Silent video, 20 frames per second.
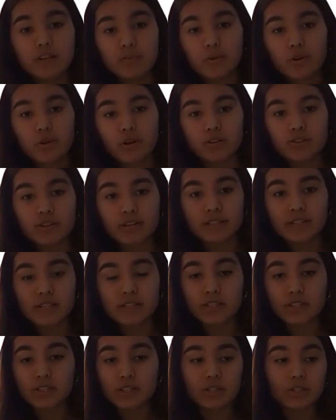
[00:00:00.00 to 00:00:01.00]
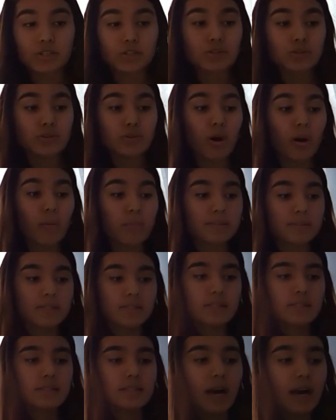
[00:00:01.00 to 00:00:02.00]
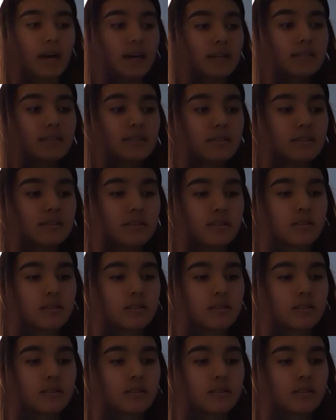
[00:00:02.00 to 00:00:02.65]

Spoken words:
you put on the transistor to opposite sides.